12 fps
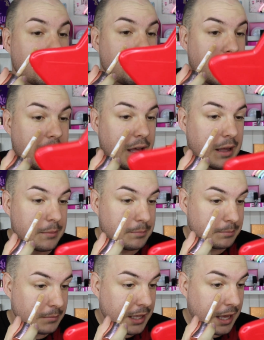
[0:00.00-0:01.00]
But
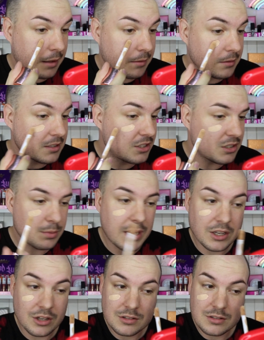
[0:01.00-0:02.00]
yeah, it's just what I
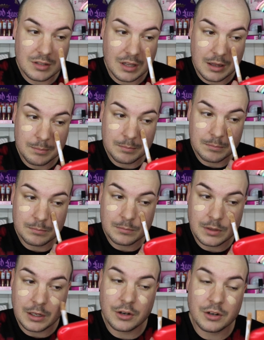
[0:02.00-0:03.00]
use. I
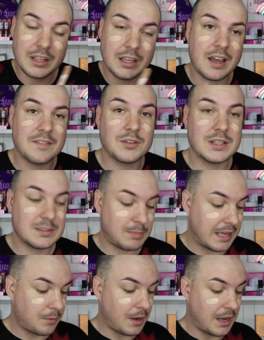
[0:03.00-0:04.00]
don't think I have to
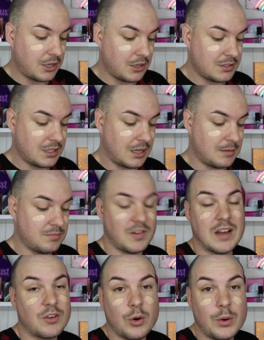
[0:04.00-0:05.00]
explain why I use it. I've
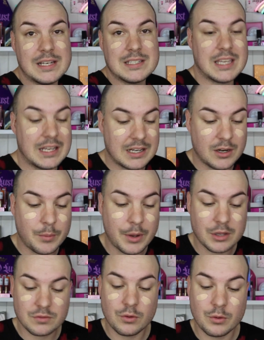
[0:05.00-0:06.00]
got oily skin and it
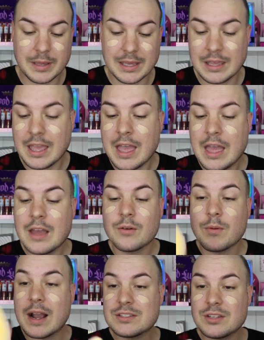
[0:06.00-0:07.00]
works for me.
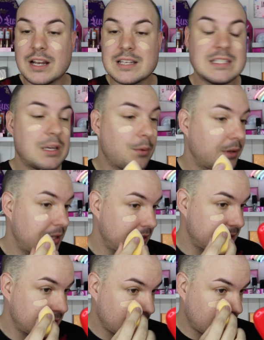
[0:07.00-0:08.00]
Right, so let's see what
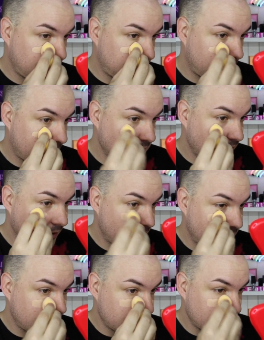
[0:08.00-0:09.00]
this applies
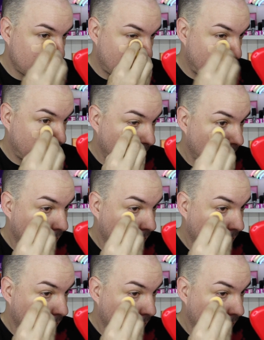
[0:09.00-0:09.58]
foundation like.